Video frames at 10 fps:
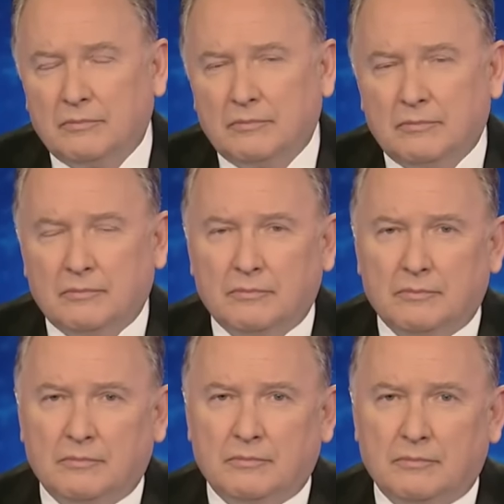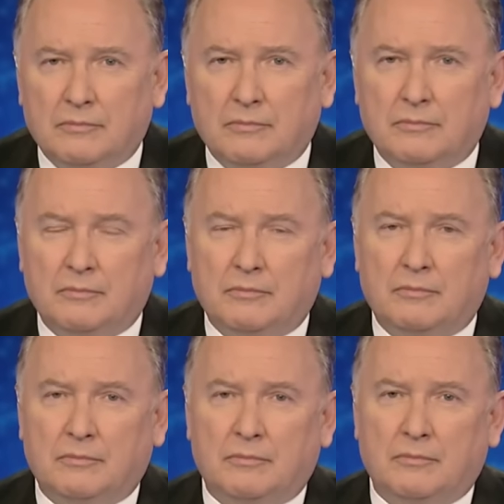
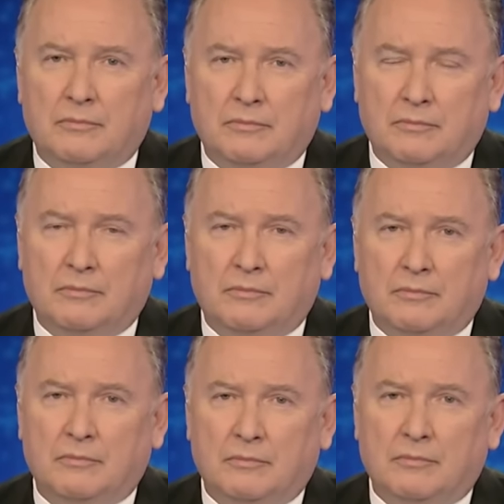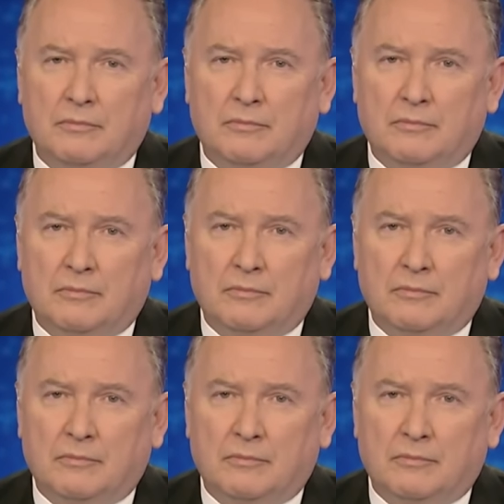(not speaking)